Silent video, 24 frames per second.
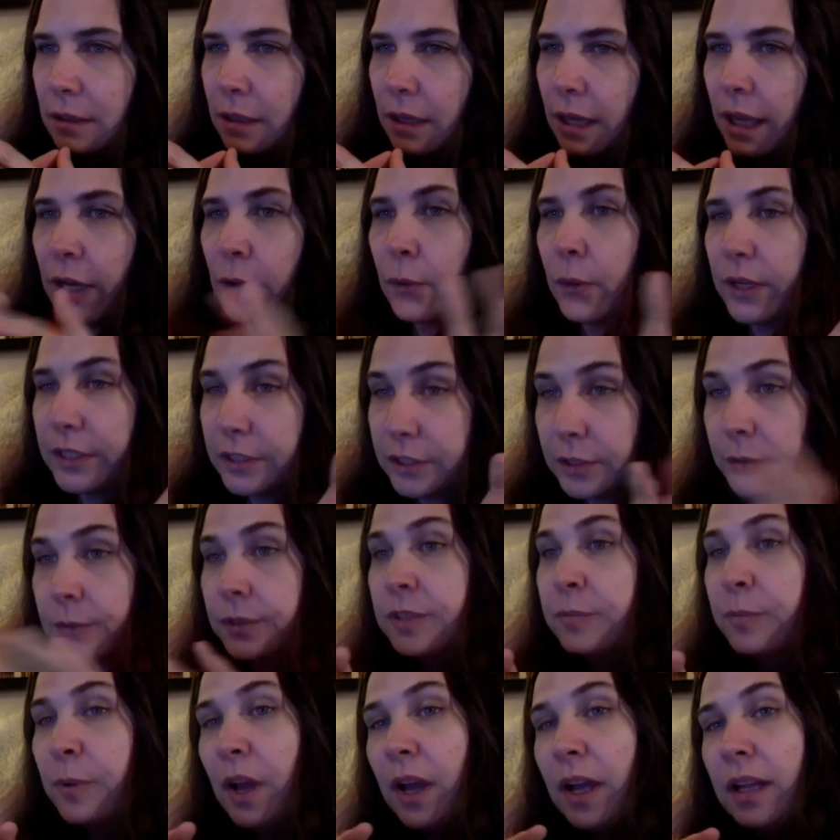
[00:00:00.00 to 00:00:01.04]
Anyway, she
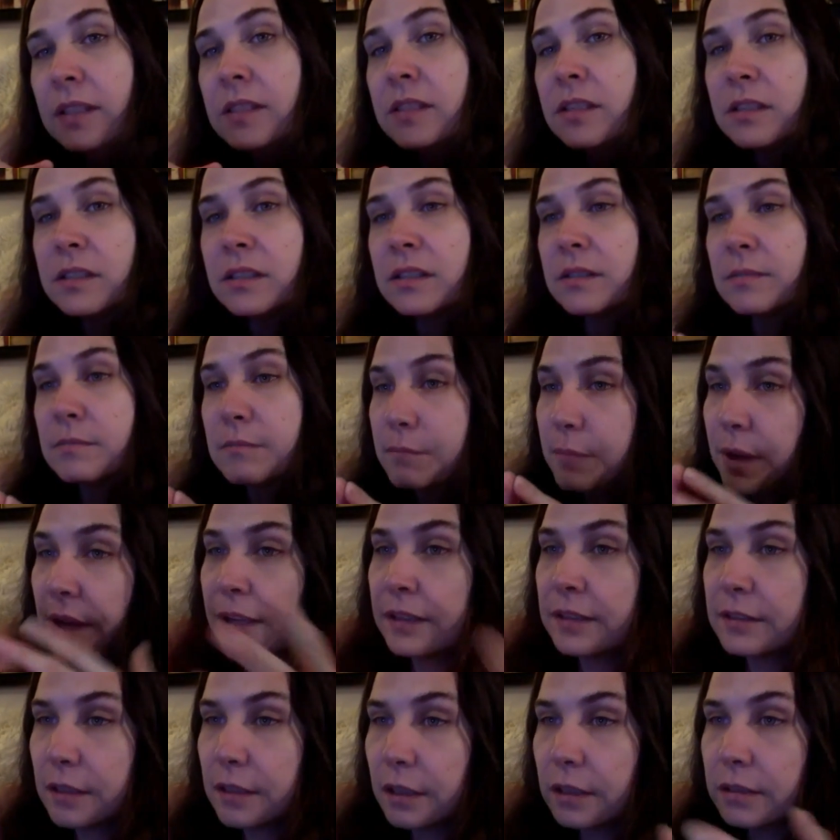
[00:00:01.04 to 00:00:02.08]
responds by
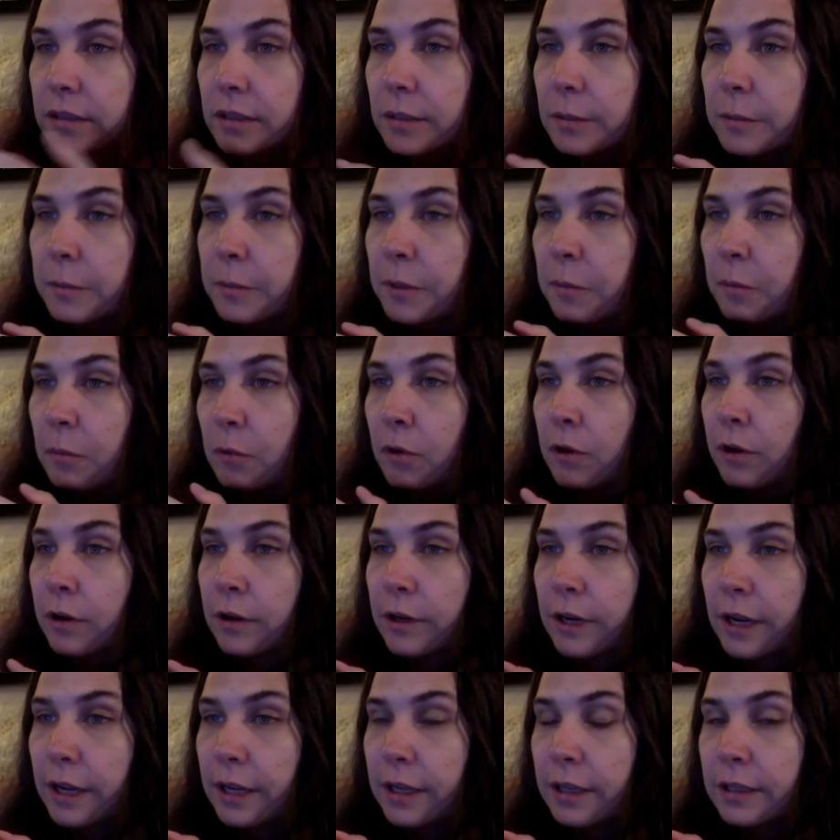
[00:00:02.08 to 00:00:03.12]
insulting him a bit
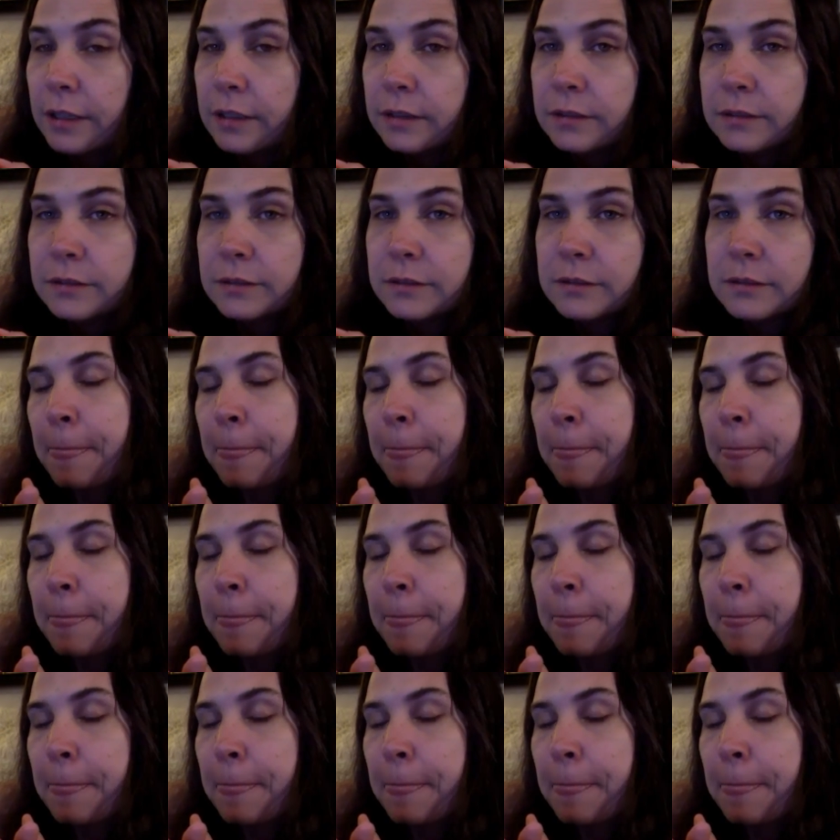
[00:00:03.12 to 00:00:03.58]
more, and